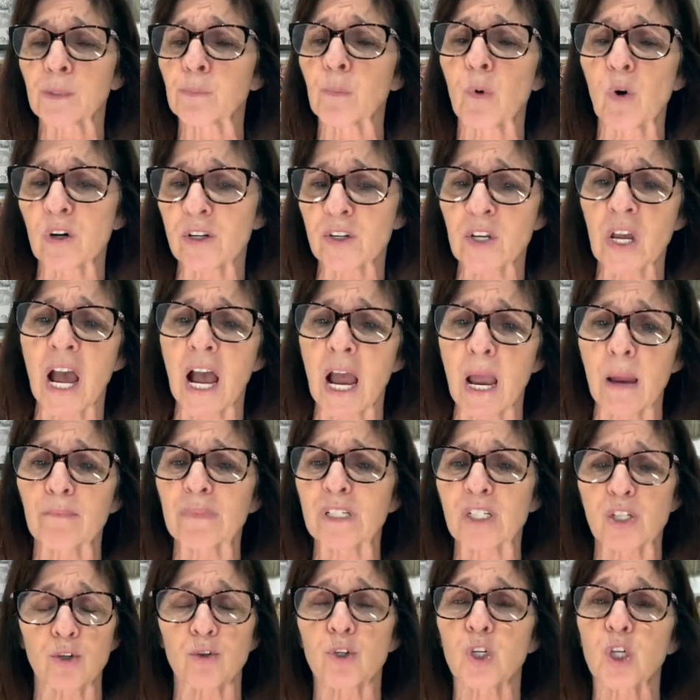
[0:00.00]
more time
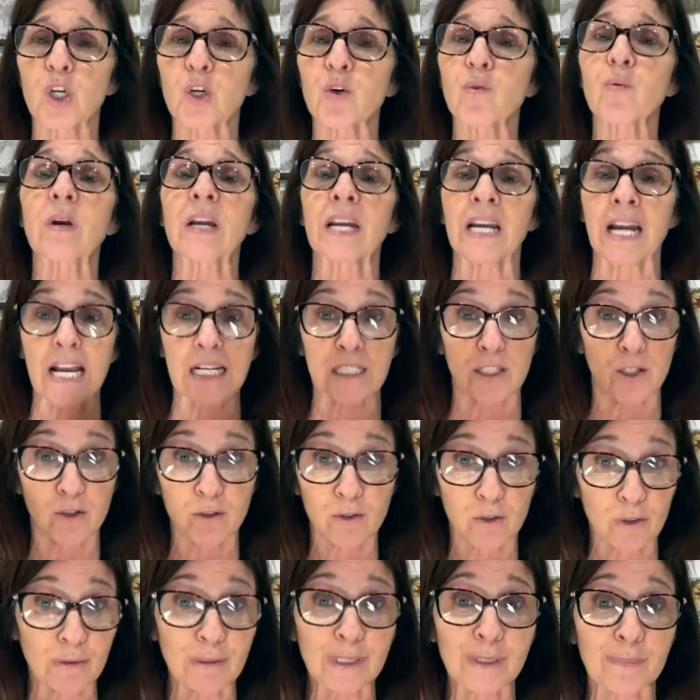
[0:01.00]
as you do, and I do
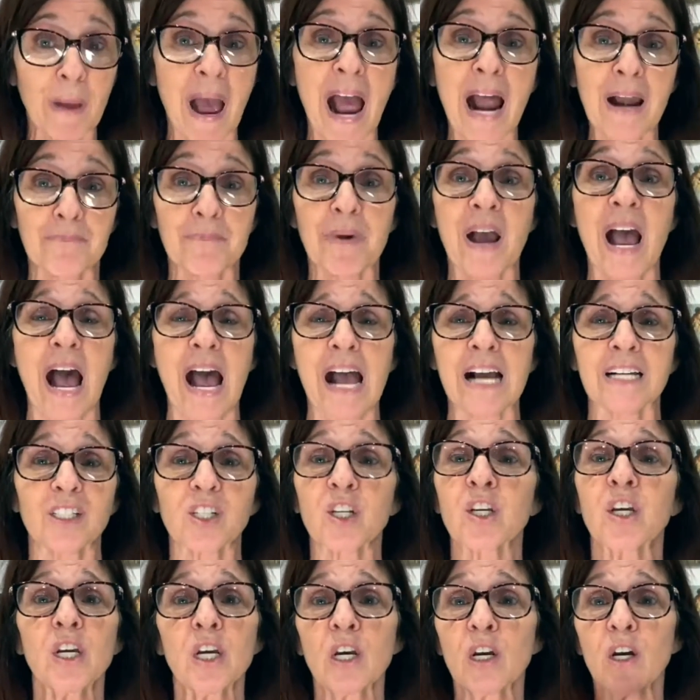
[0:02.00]
use Mod Podge.
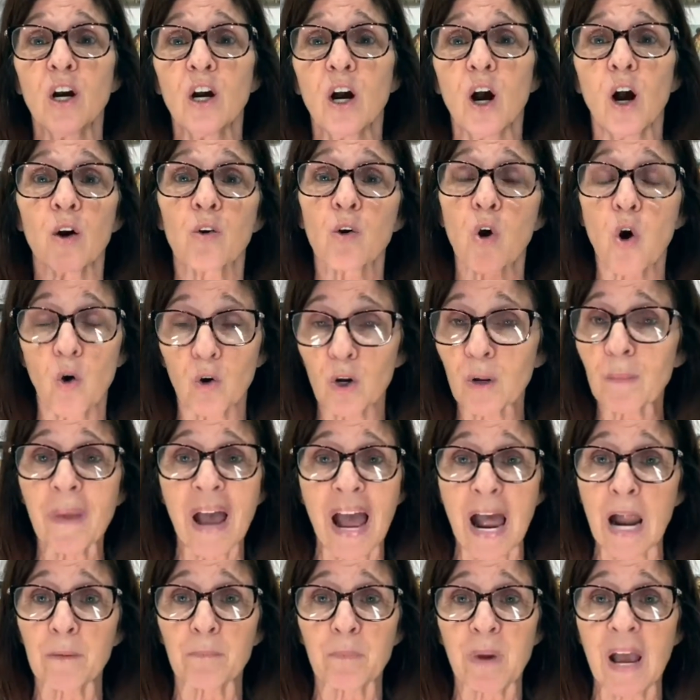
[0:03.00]
A coat of
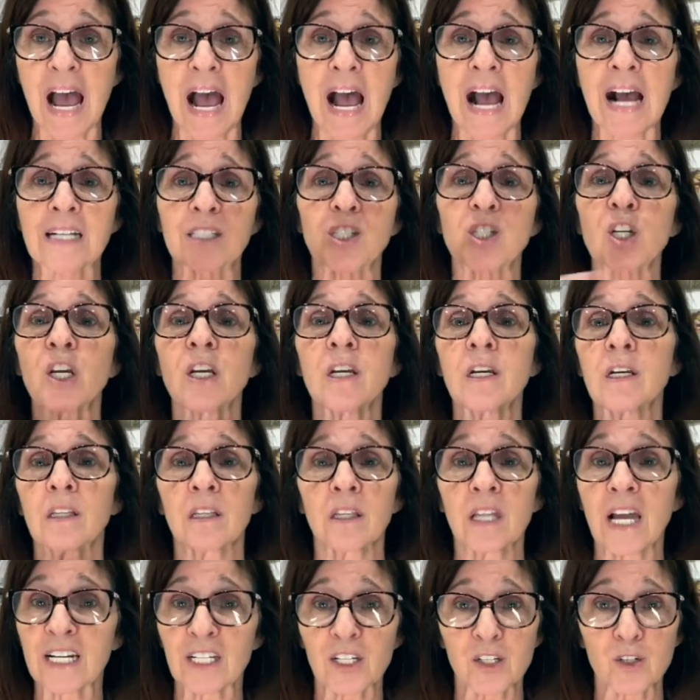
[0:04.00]
Mod Podge,
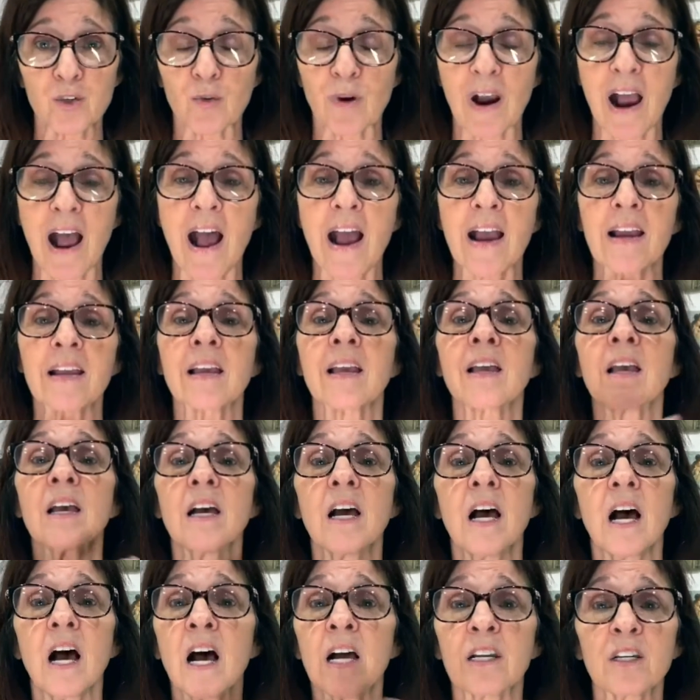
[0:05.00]
let it dry.
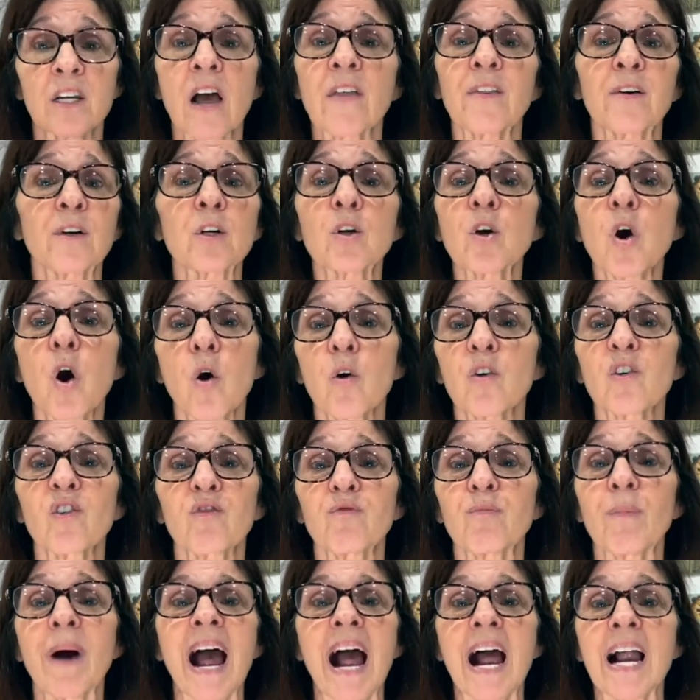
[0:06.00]
Another coat of
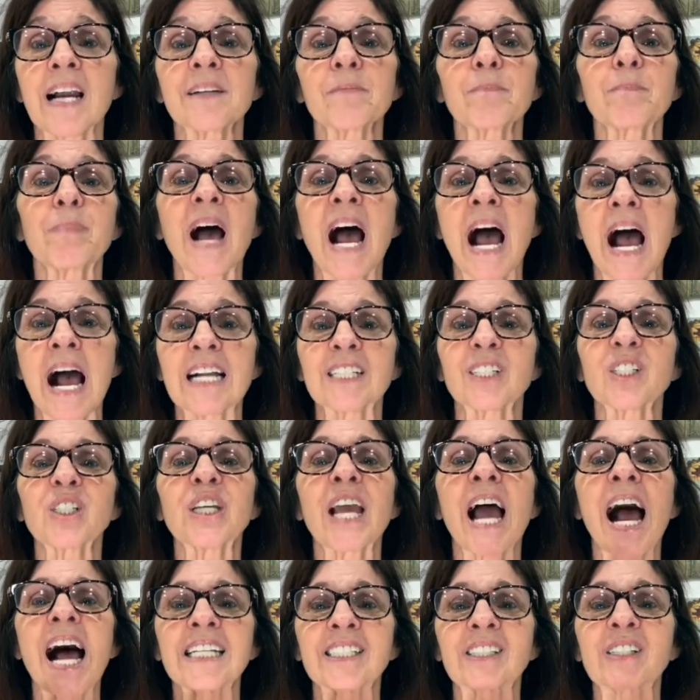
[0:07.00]
Mod Podge.
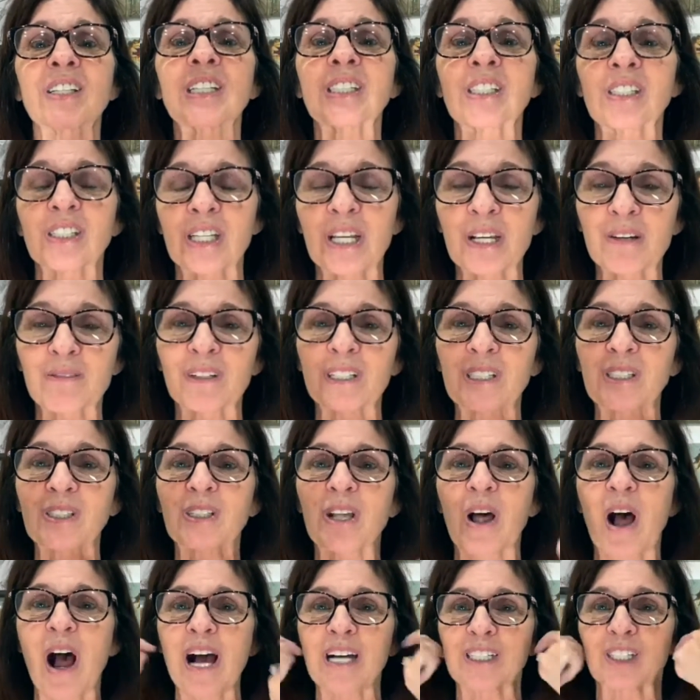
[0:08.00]
Yes, the secret
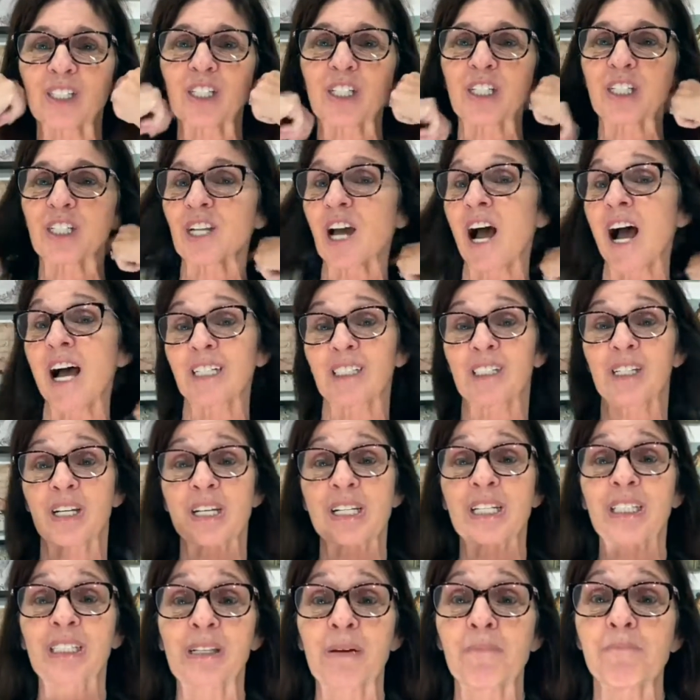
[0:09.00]
sauce. She does. It
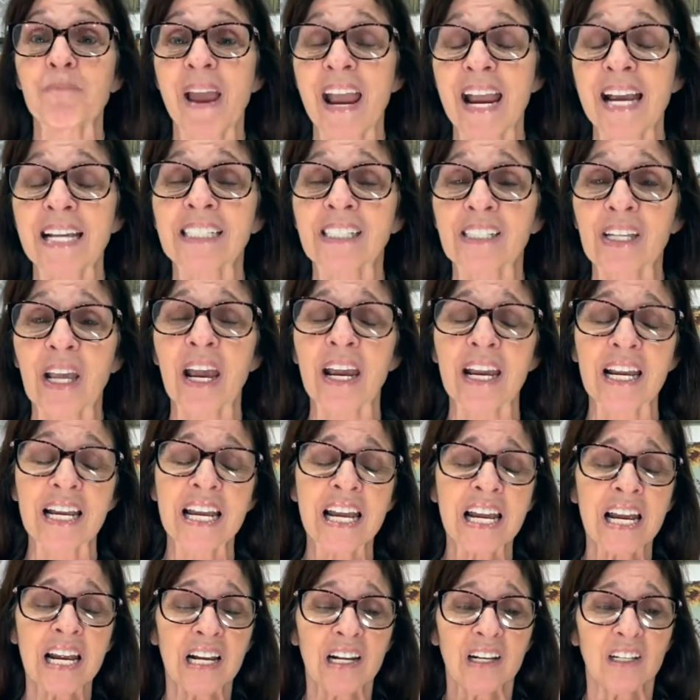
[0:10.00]
is amazing.
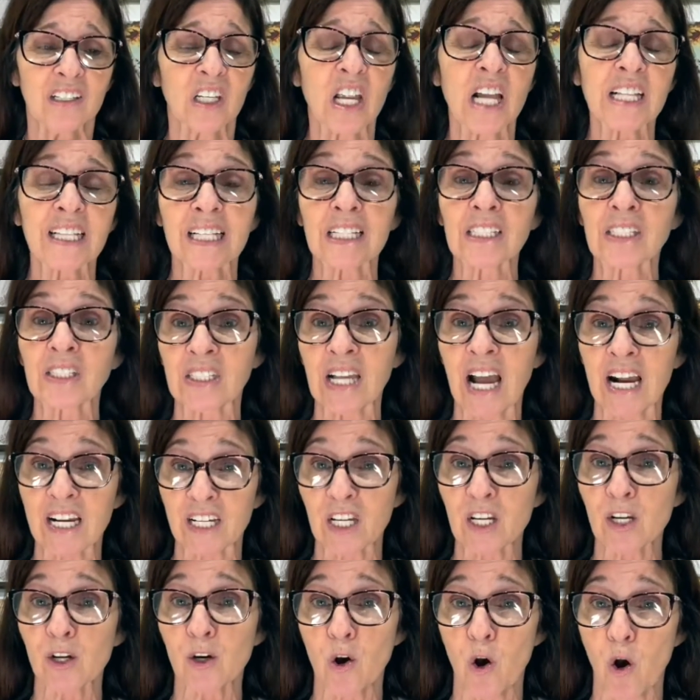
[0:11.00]
Let the
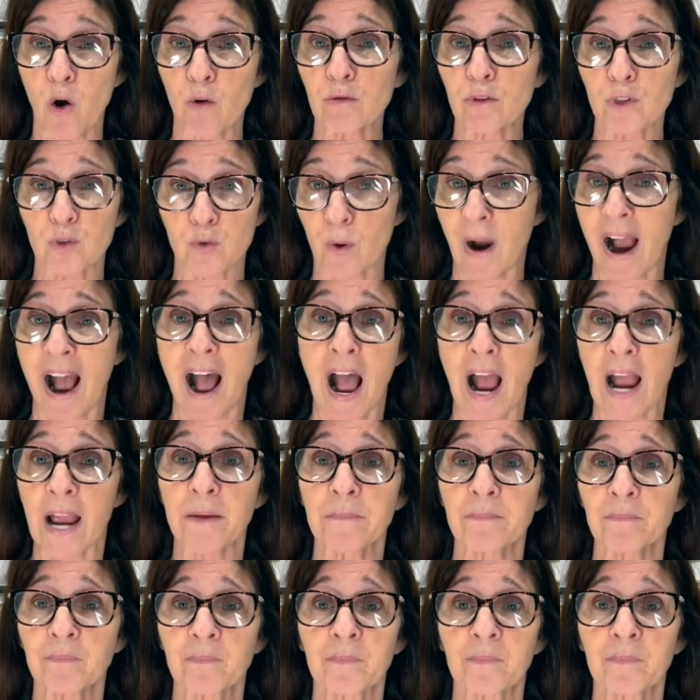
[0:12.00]
second coat dry.